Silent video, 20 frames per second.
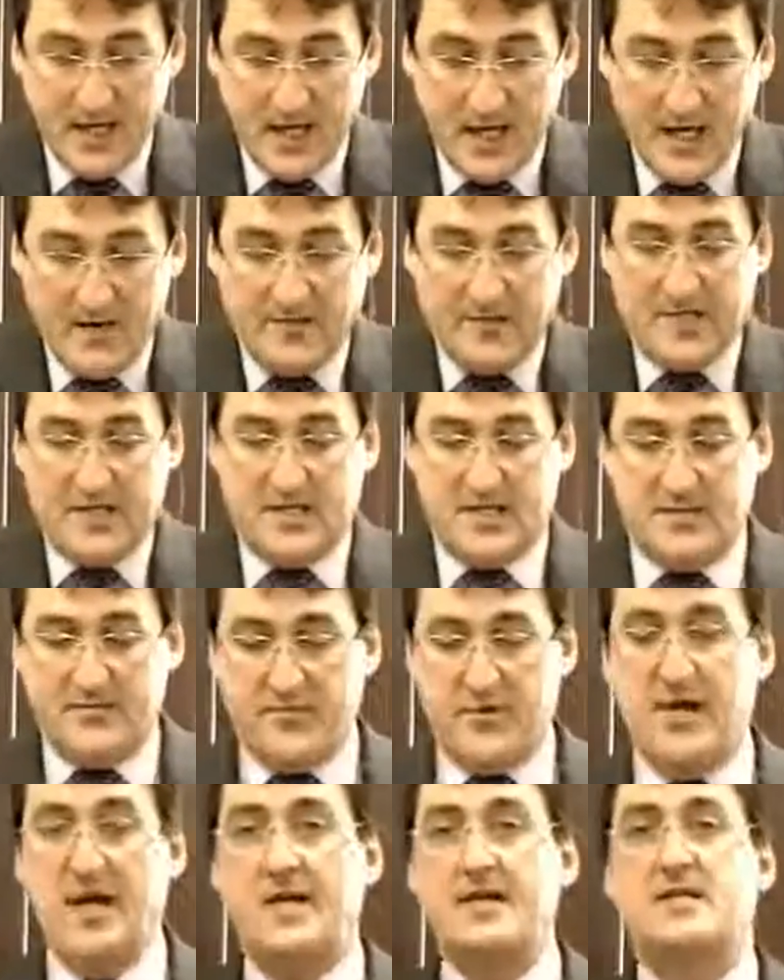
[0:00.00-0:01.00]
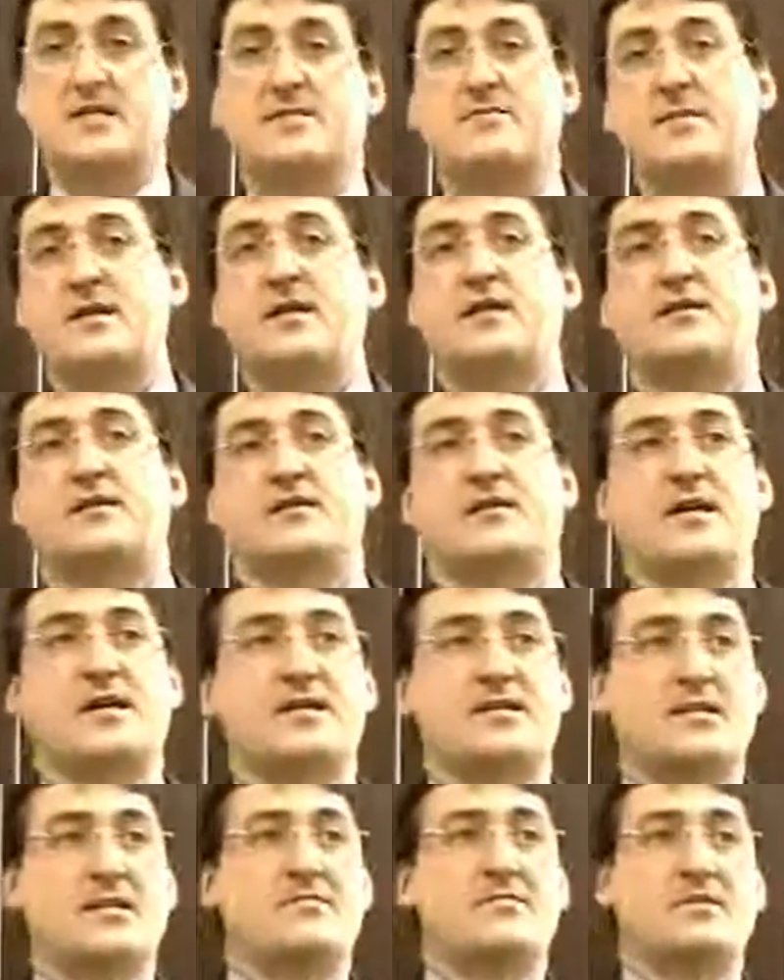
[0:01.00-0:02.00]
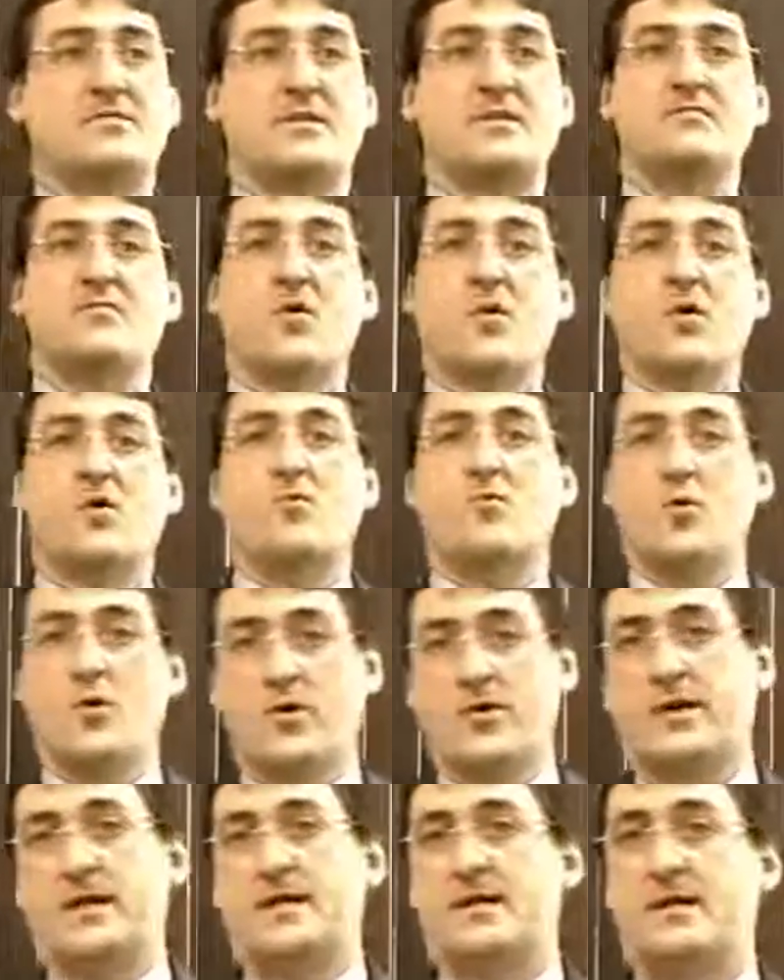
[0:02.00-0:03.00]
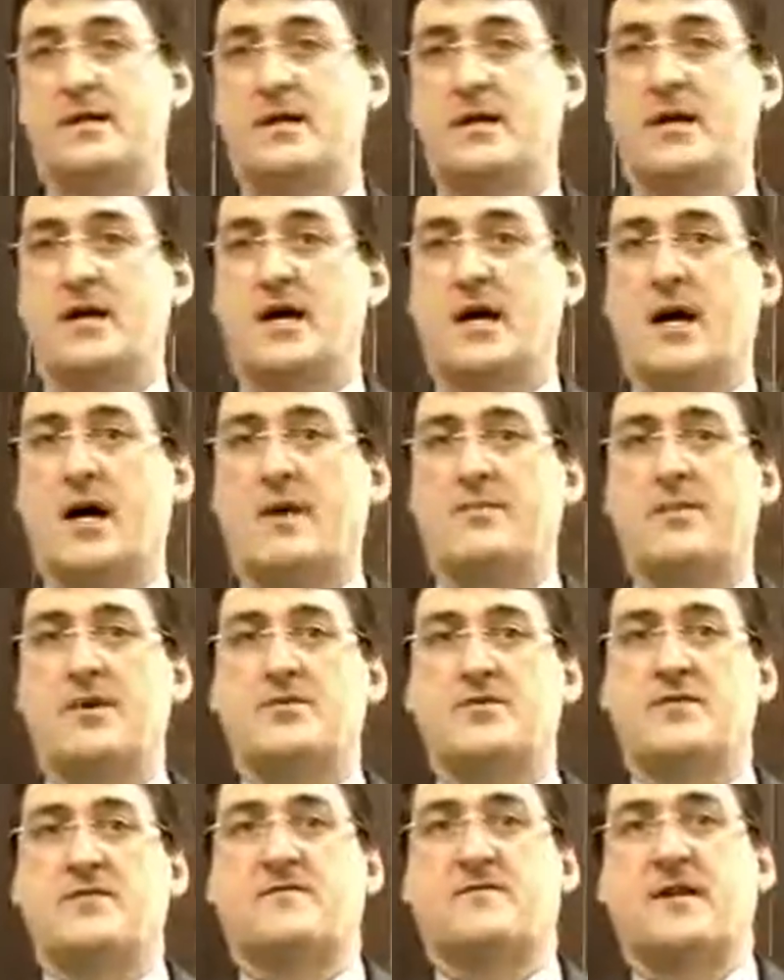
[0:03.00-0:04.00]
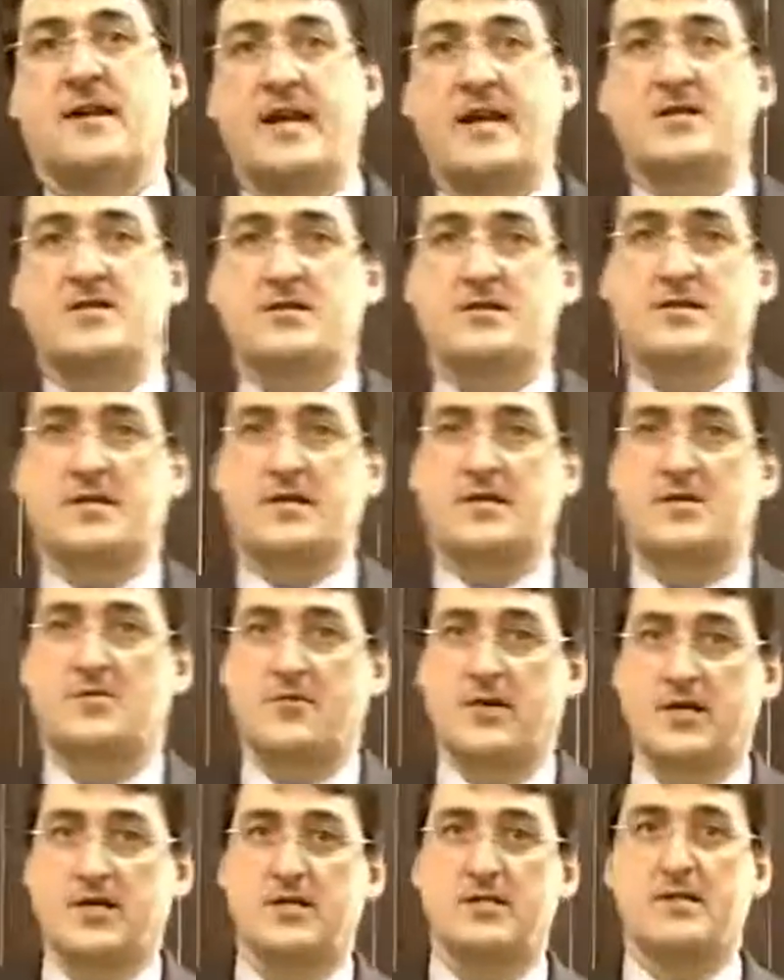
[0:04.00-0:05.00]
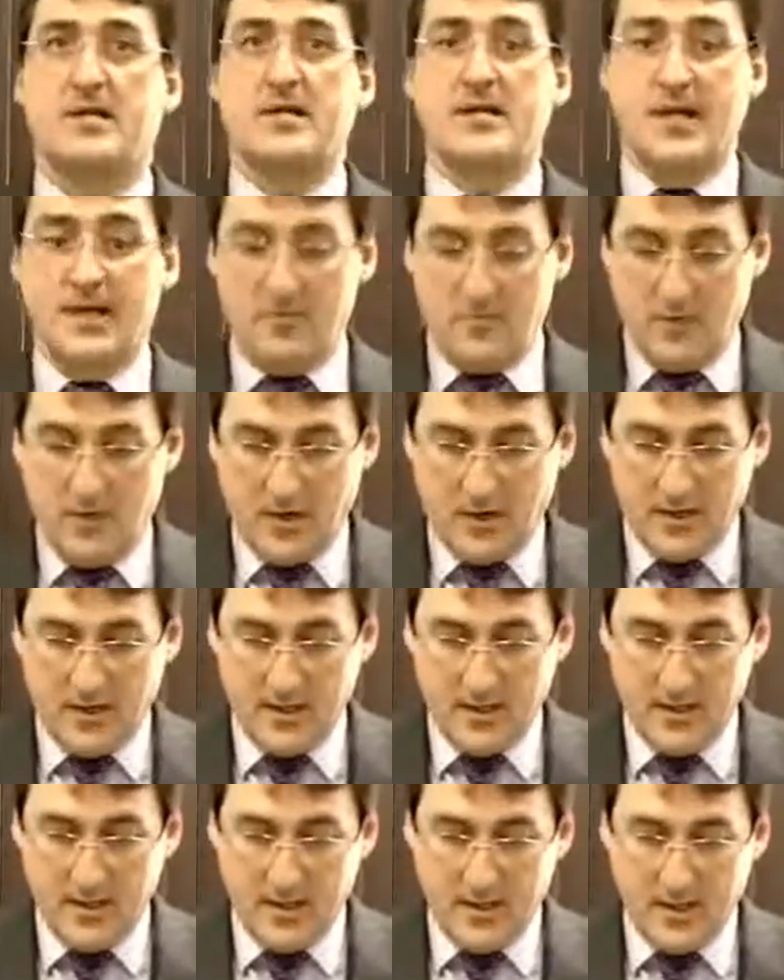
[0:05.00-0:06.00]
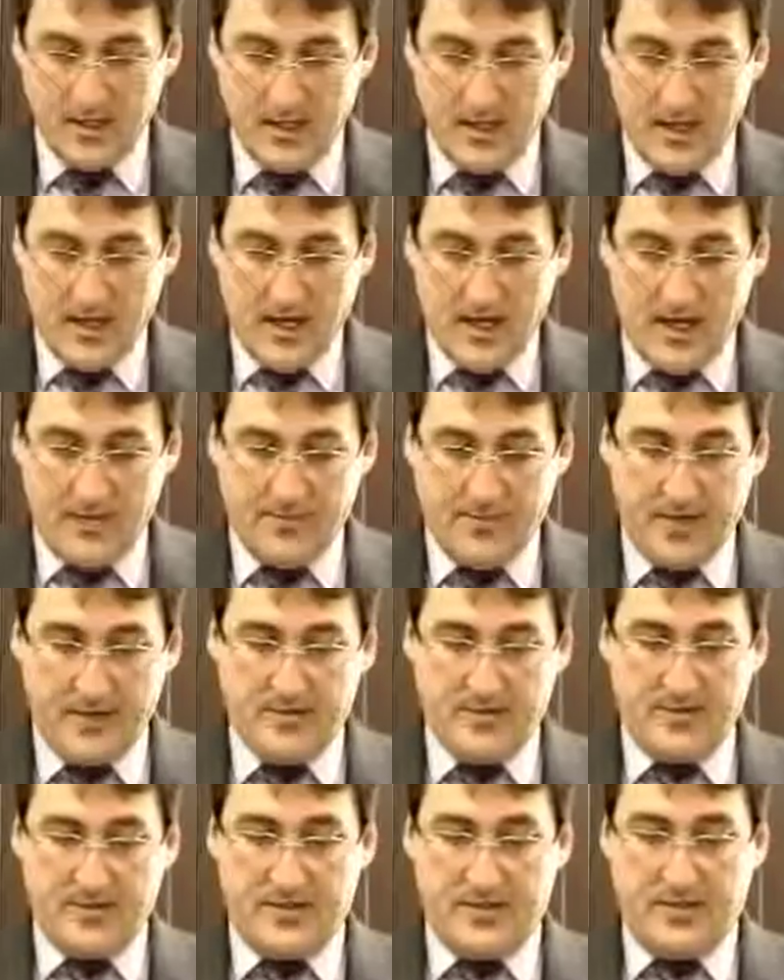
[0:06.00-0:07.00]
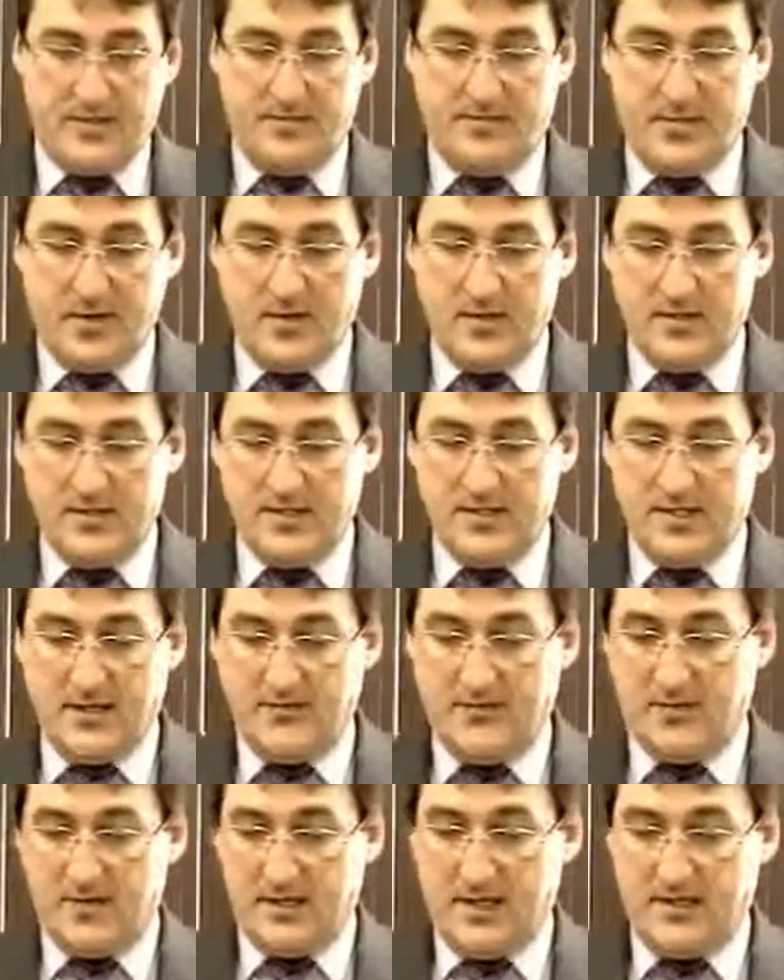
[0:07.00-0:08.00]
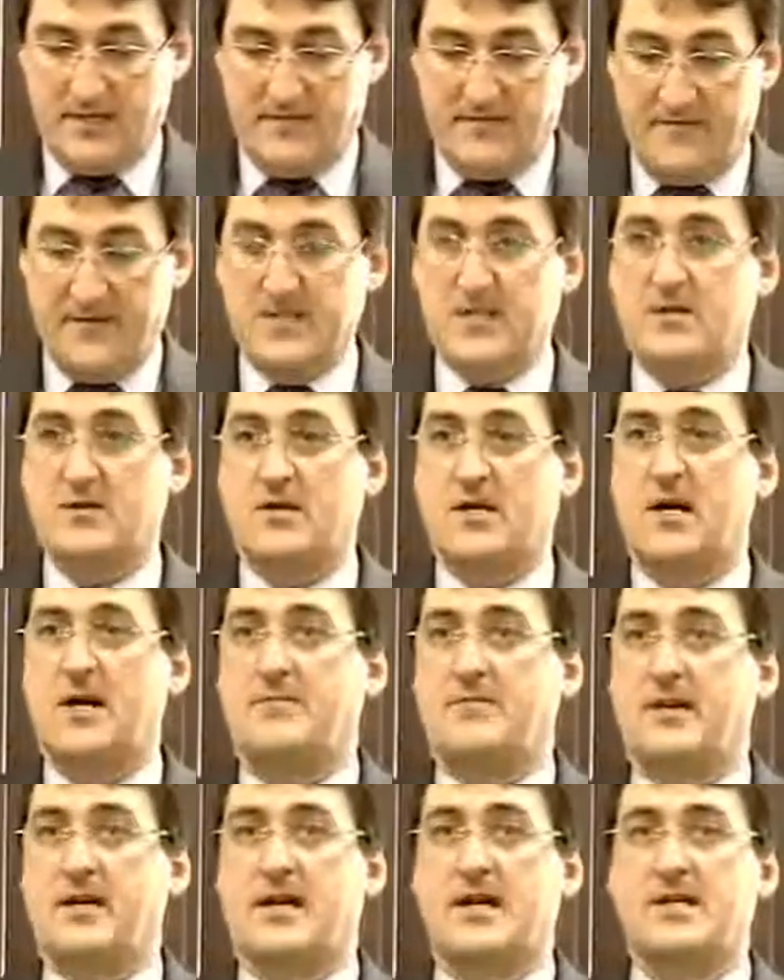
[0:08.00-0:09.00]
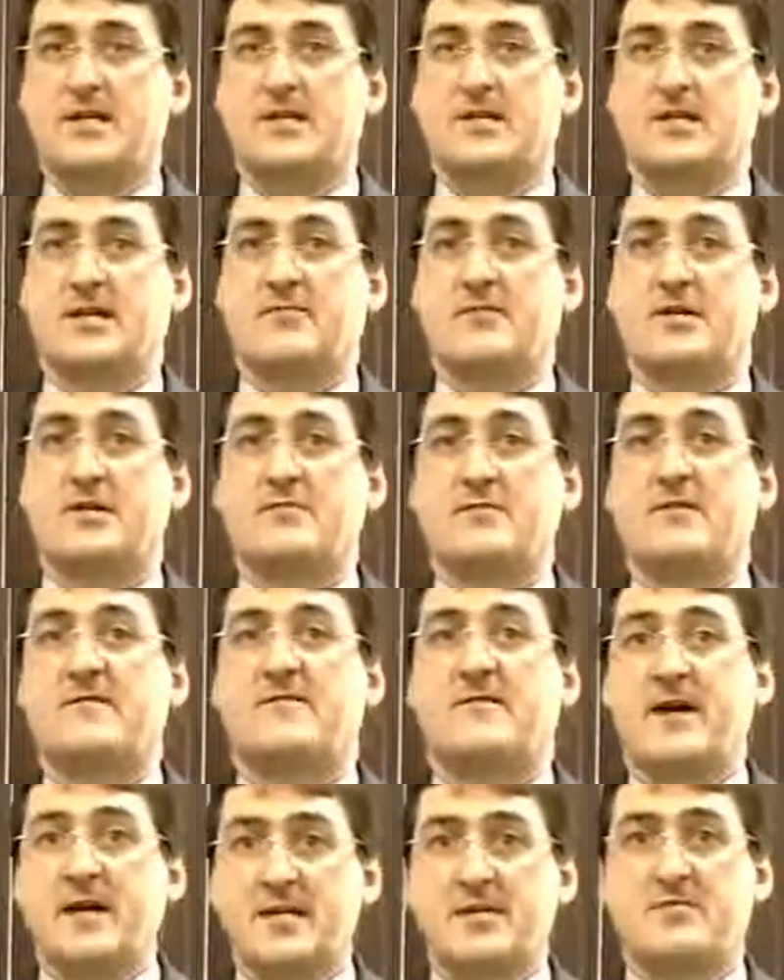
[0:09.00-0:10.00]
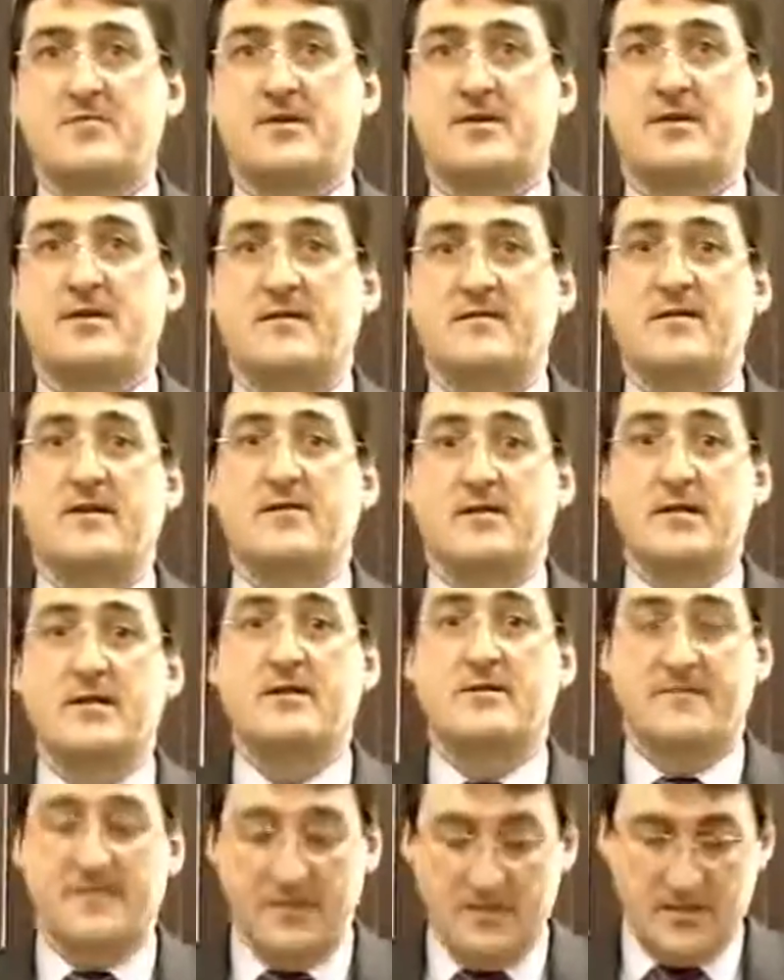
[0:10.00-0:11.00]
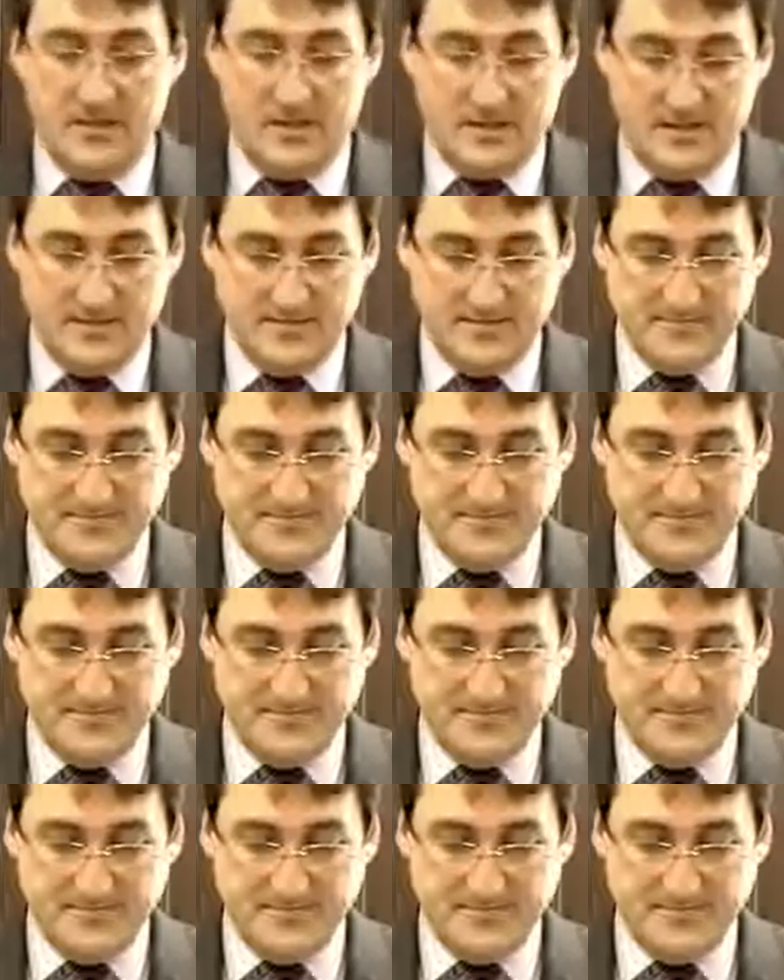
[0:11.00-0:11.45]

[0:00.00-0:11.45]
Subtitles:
It was a surprise to me that they seemed to be more worried about their financial situation than they were about the burdens that were and the physical complications they were going to be faced with in the very near future.